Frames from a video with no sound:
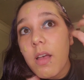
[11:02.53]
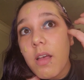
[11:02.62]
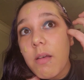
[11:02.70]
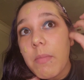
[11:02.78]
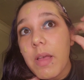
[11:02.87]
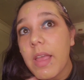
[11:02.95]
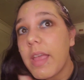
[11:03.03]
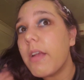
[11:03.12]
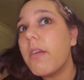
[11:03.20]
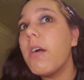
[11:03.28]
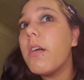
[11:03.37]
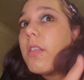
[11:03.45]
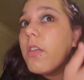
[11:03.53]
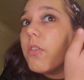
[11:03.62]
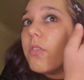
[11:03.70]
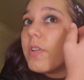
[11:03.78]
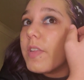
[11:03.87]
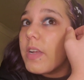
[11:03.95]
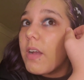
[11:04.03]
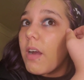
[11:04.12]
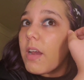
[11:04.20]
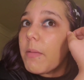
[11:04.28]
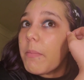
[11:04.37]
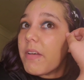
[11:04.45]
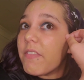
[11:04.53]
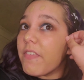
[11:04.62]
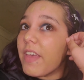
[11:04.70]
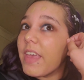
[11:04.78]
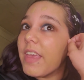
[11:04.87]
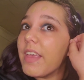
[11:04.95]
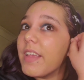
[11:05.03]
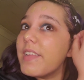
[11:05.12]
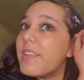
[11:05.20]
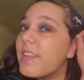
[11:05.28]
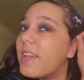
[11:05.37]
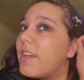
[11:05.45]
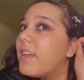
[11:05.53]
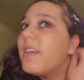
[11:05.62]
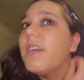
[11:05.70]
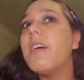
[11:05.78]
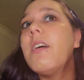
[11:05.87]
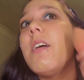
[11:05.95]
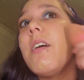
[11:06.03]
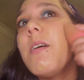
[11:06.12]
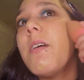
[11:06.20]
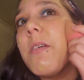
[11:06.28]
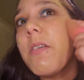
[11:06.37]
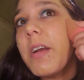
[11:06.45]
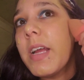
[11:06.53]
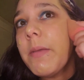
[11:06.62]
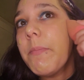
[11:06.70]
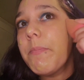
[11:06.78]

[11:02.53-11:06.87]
My hair got loose and got in my face. Alright.